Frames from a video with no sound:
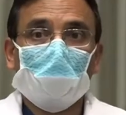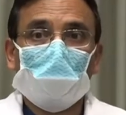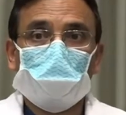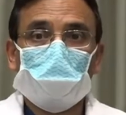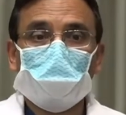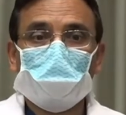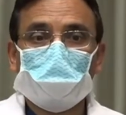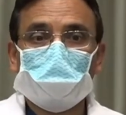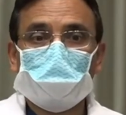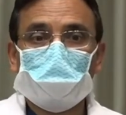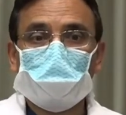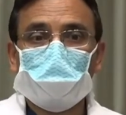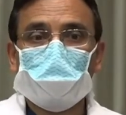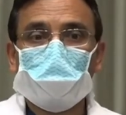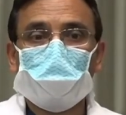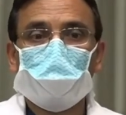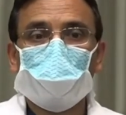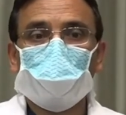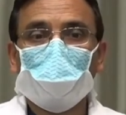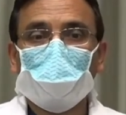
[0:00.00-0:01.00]
we can
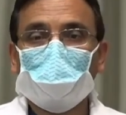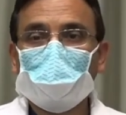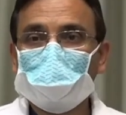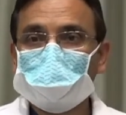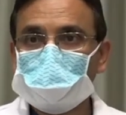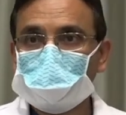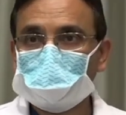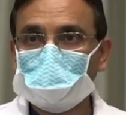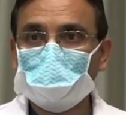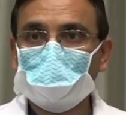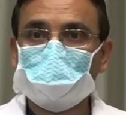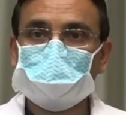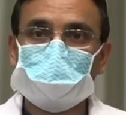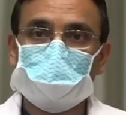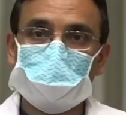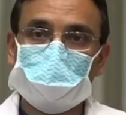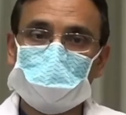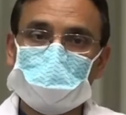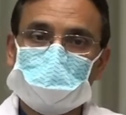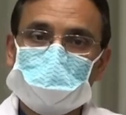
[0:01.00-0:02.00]
do
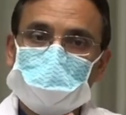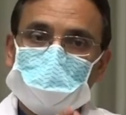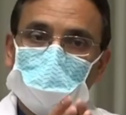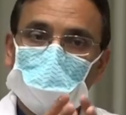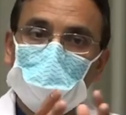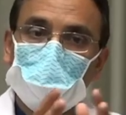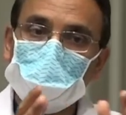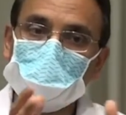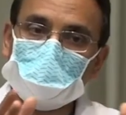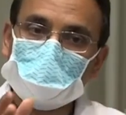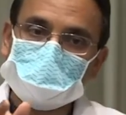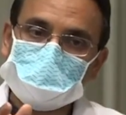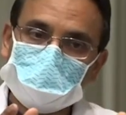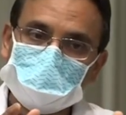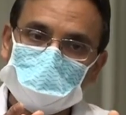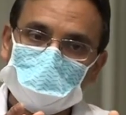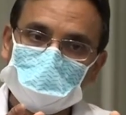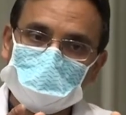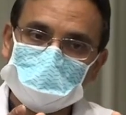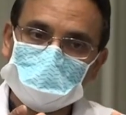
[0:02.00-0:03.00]
angioplasty, which is to open up the
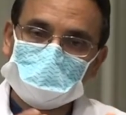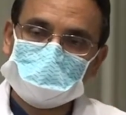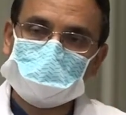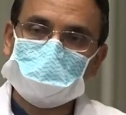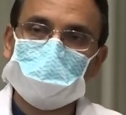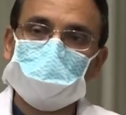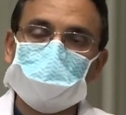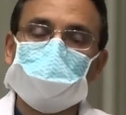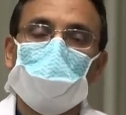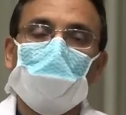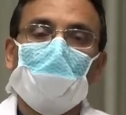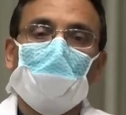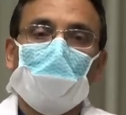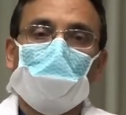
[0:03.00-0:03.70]
blood vessels,